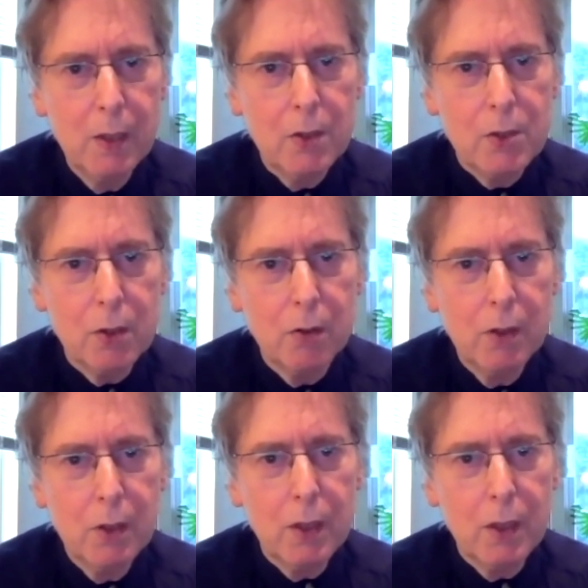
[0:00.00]
So
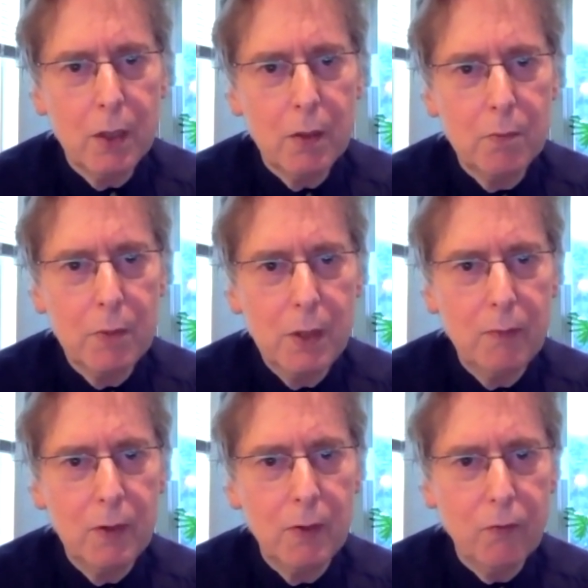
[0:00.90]

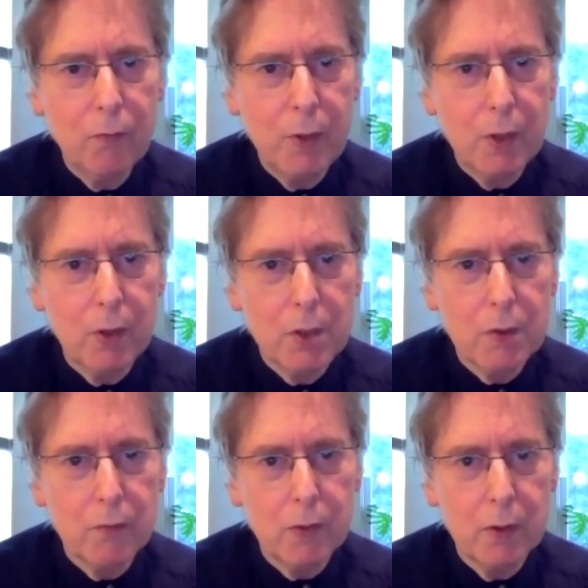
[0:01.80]
even if because
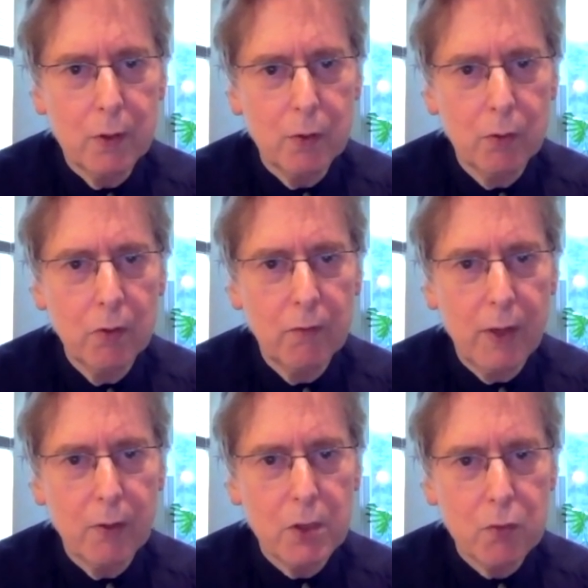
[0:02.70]
of the
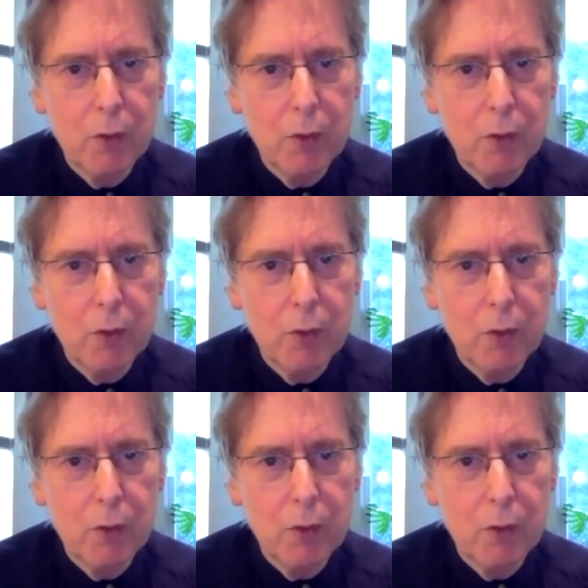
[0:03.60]
coronavirus,